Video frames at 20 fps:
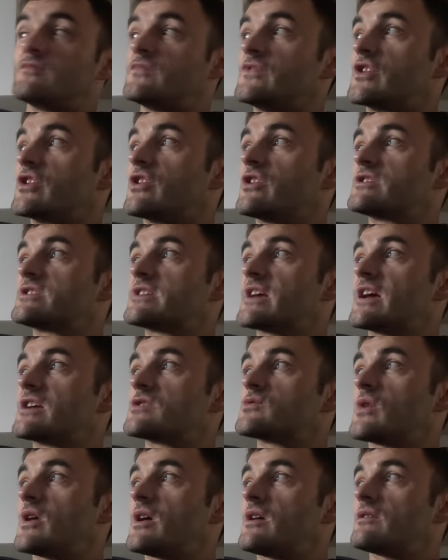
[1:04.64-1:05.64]
You could say
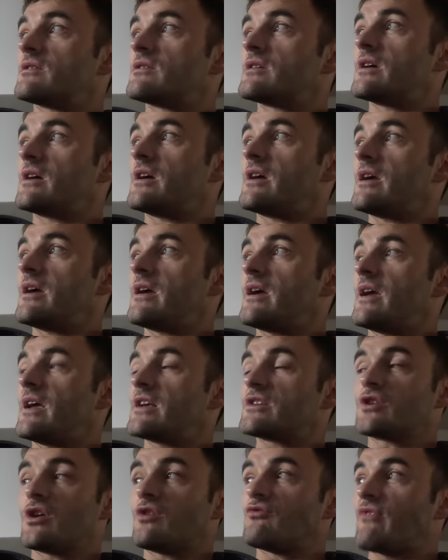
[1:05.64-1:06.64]
as well,
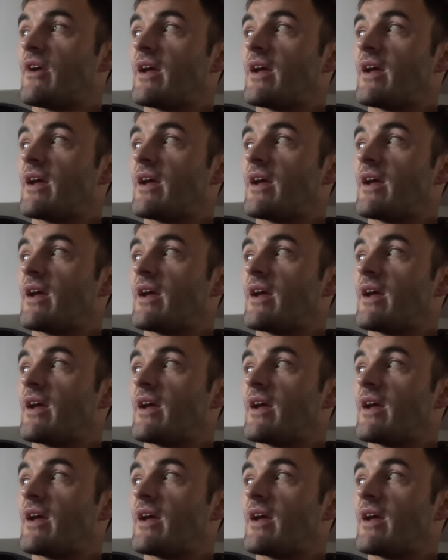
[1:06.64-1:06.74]
it's not